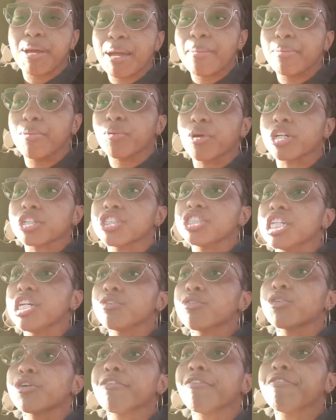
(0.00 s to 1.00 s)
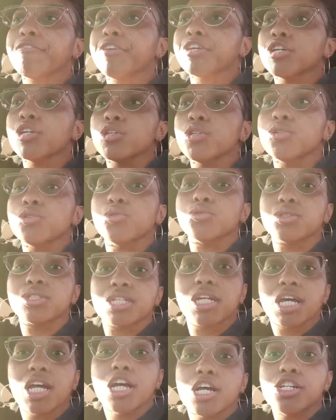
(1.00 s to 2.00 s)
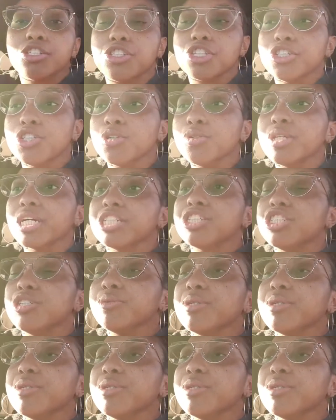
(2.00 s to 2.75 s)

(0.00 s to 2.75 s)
She refused to do this. She would give me